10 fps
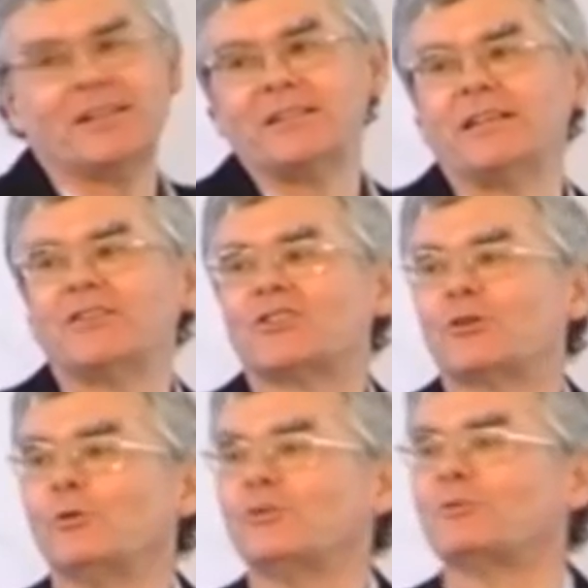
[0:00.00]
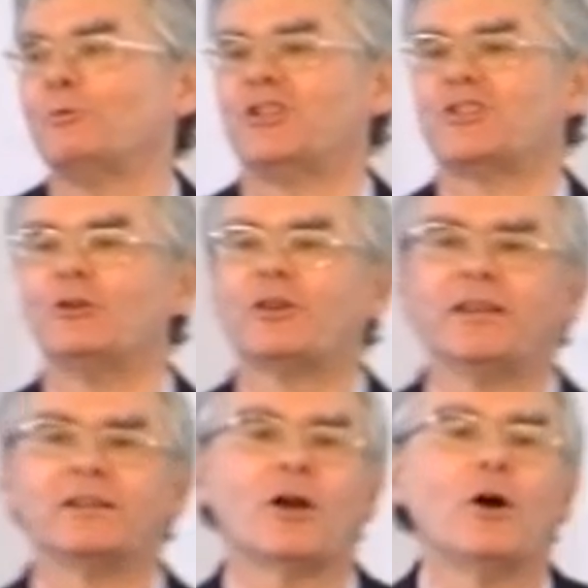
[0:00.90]
discourse, which is looking
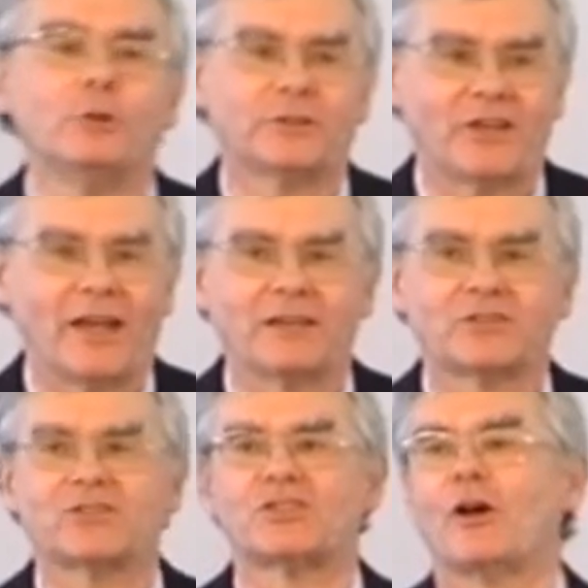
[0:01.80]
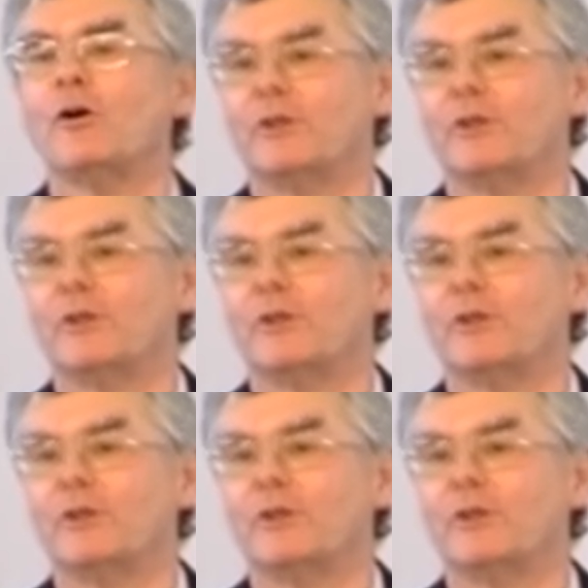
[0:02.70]
at whole texts, whole